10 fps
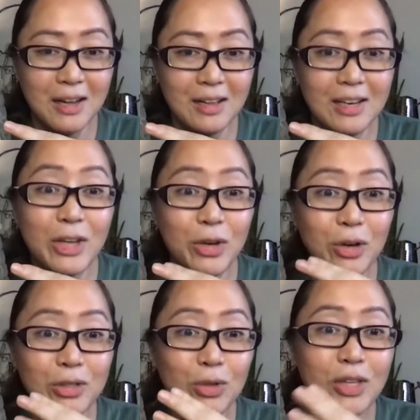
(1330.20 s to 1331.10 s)

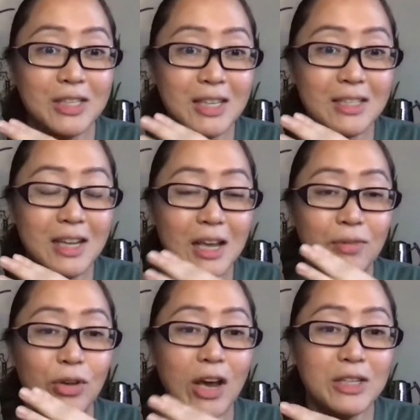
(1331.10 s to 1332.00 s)
liqueur. So this is, if
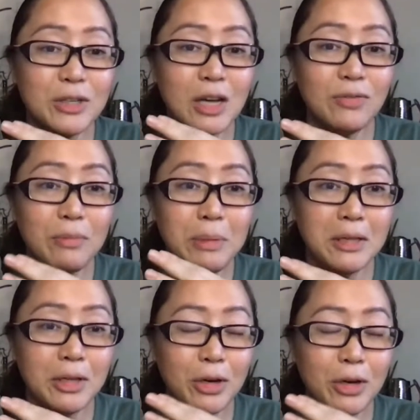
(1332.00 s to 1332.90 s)
you guys are not
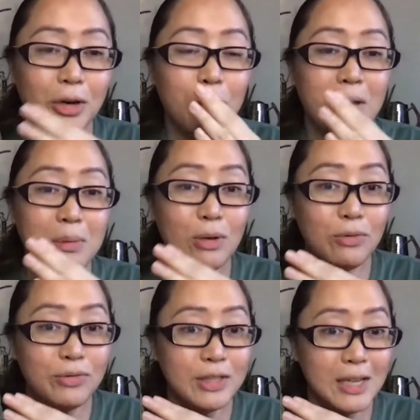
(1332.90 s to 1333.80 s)
familiar, or maybe
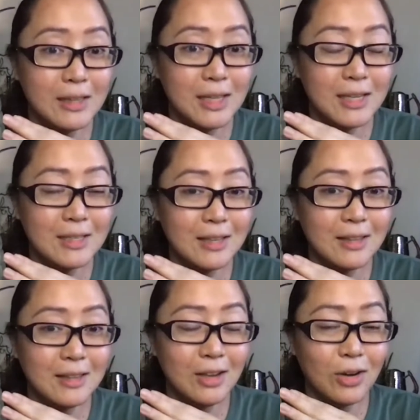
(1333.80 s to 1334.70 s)
you've seen this
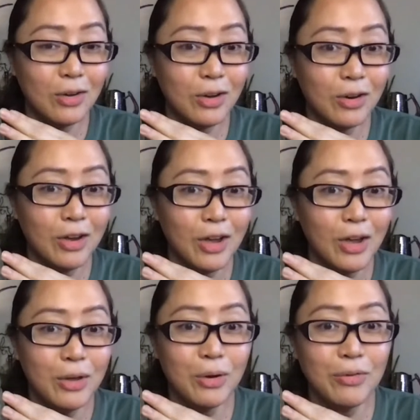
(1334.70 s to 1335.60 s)
in, your
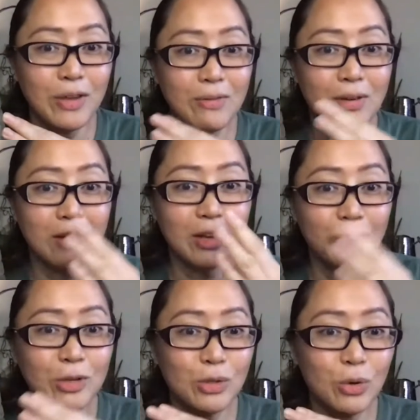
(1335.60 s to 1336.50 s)
favorite
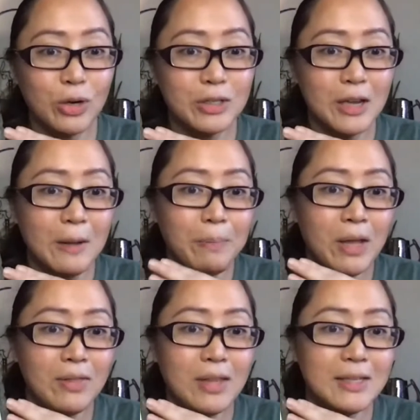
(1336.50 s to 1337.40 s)
liquor stores.
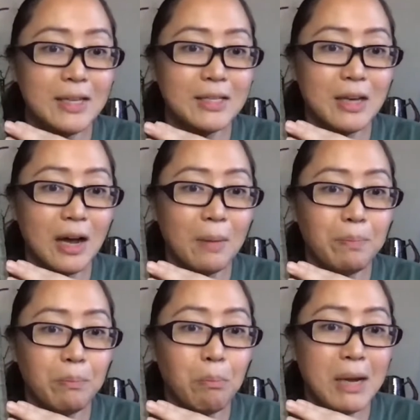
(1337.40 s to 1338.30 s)
This is
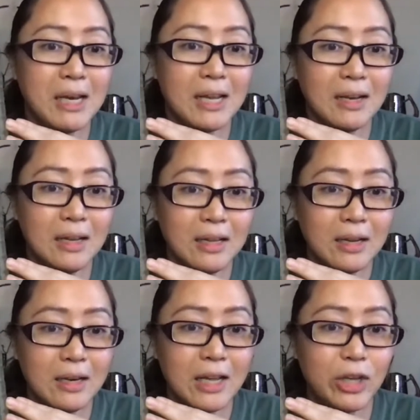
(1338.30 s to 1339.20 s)
Manil
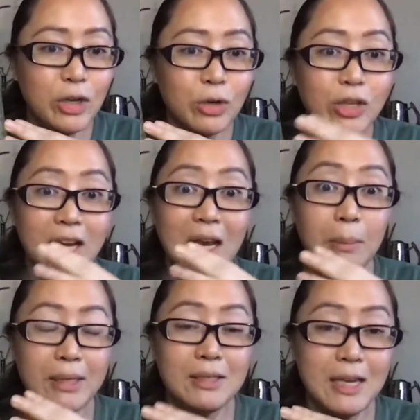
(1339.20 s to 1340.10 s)
Liqueur de
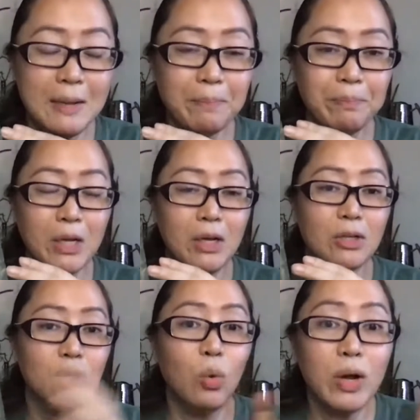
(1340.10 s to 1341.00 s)
Calamansi.
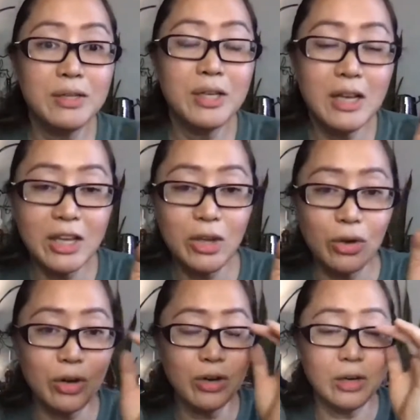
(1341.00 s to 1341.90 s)
So what is a
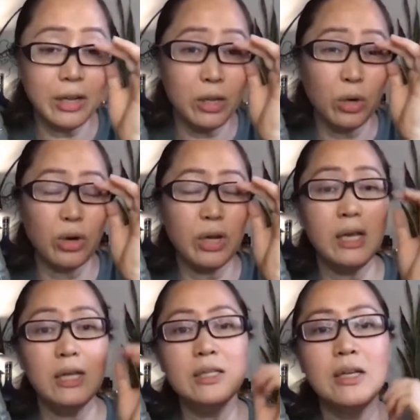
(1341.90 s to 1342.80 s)
liqueur? Liqueur
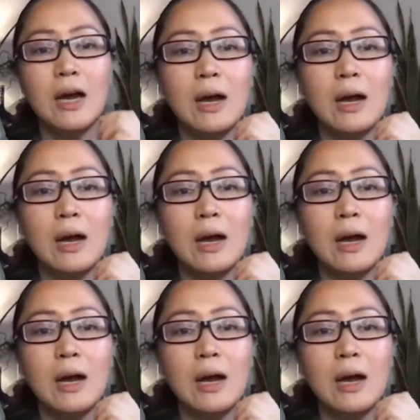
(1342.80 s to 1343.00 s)
is